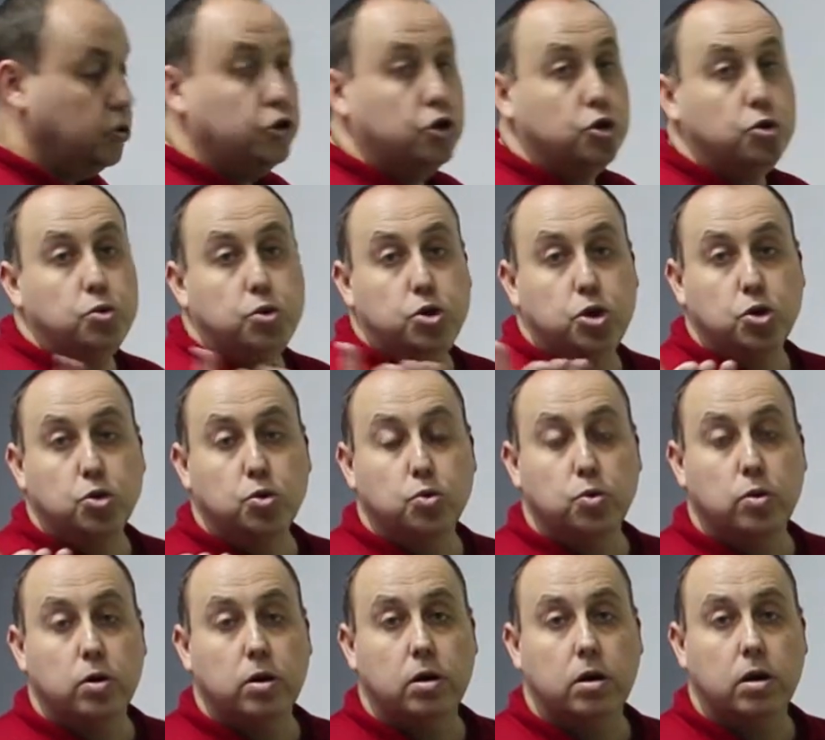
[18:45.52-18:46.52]
Do
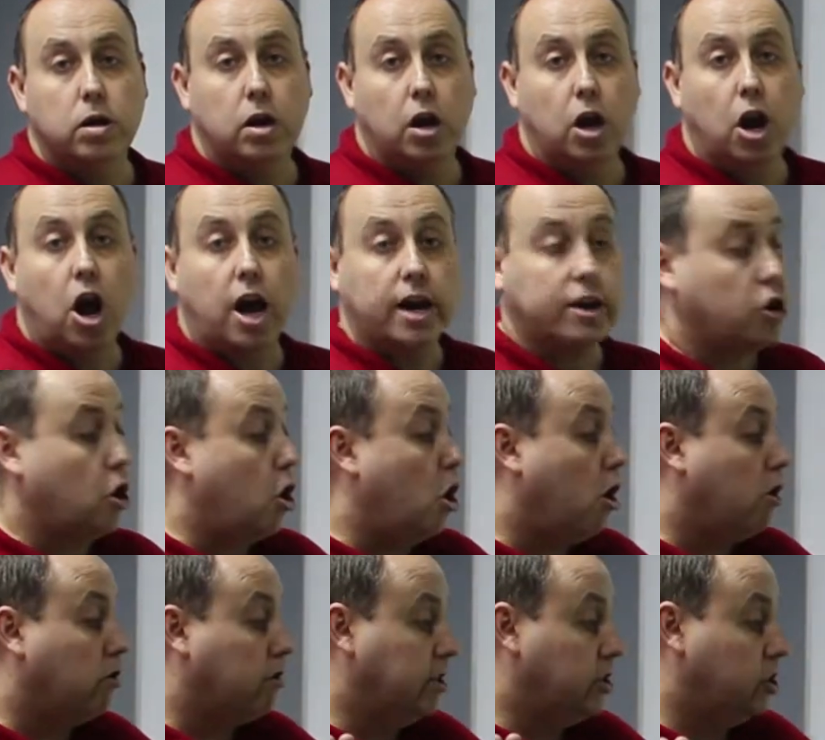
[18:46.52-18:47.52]
you like
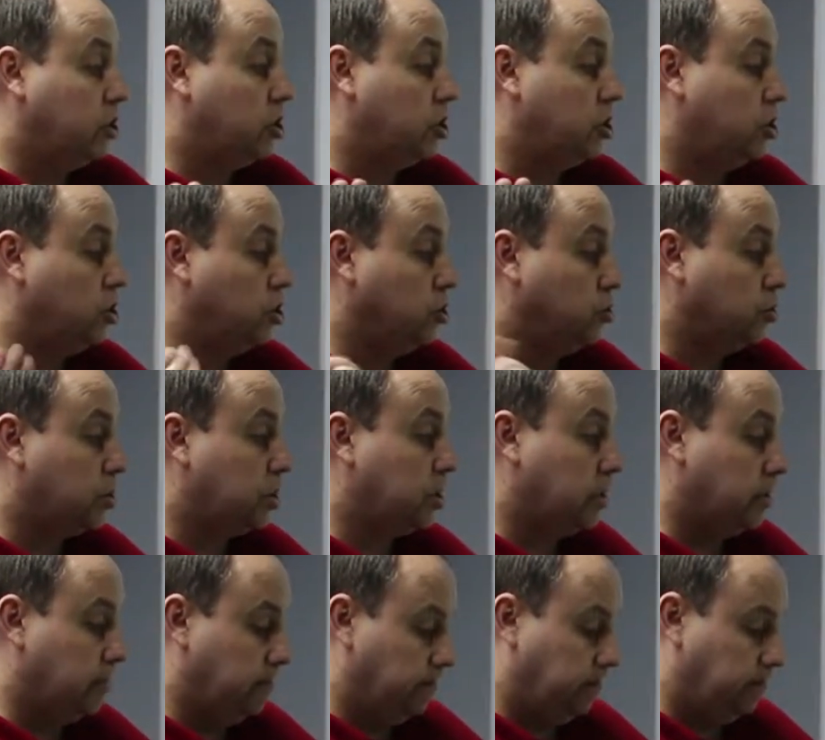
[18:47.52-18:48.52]
orange
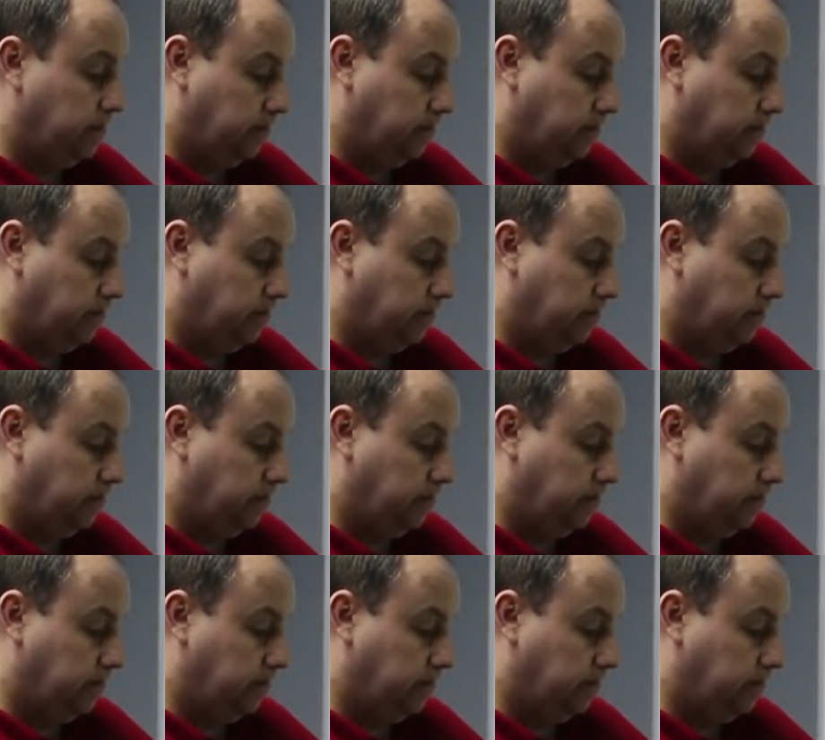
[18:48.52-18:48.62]
juice?